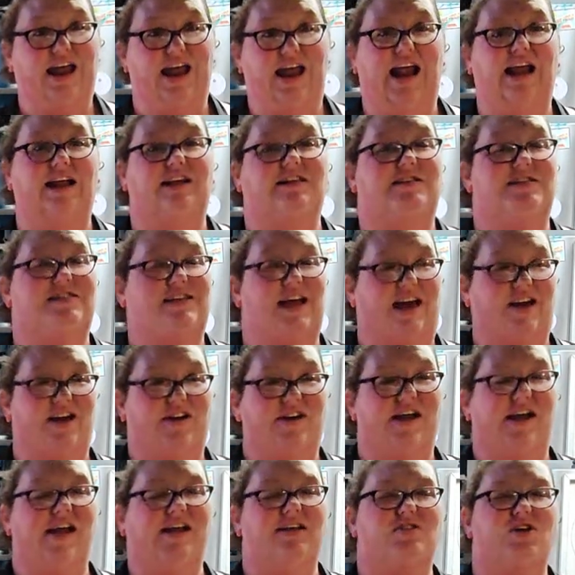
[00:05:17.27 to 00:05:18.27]
and
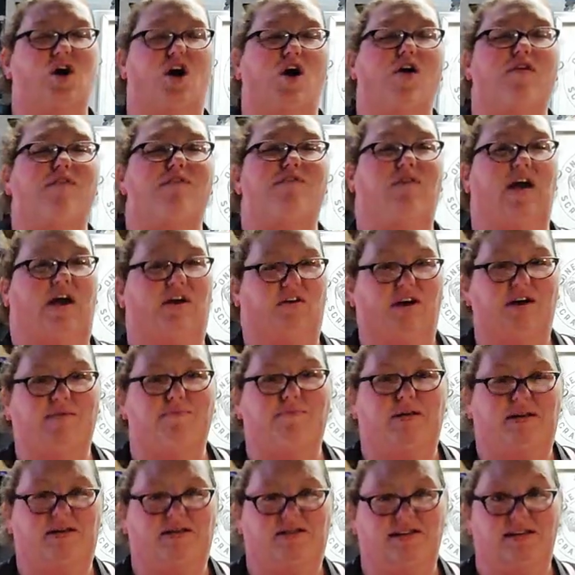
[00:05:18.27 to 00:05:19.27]
Saturdays are very
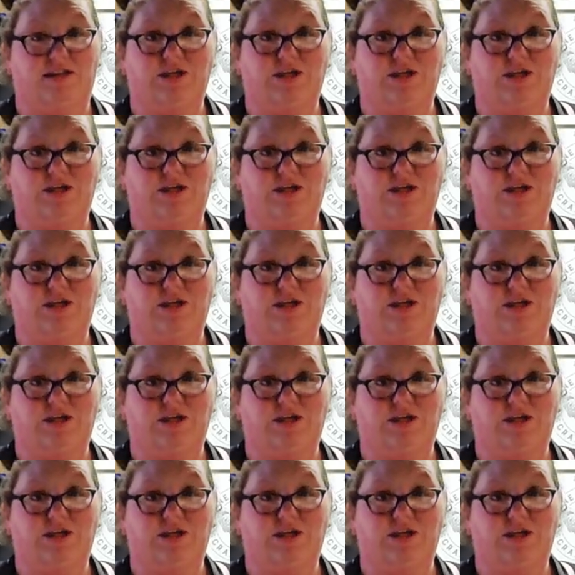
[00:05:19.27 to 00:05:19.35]
busy.